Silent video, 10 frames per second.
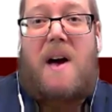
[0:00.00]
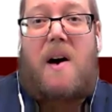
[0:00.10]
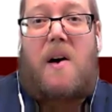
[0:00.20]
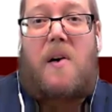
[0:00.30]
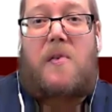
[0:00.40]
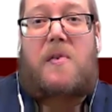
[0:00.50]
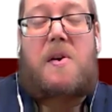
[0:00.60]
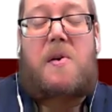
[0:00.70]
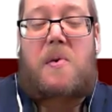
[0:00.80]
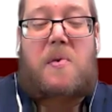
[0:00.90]
you
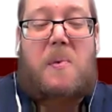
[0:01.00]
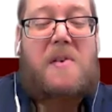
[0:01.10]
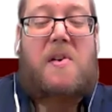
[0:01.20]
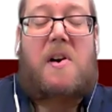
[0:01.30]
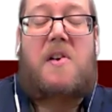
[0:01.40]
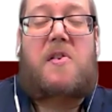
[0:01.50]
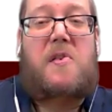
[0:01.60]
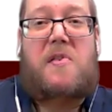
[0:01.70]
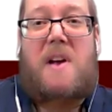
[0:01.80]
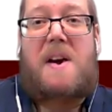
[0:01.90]
research, you
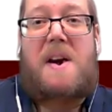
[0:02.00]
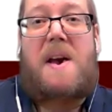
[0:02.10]
study,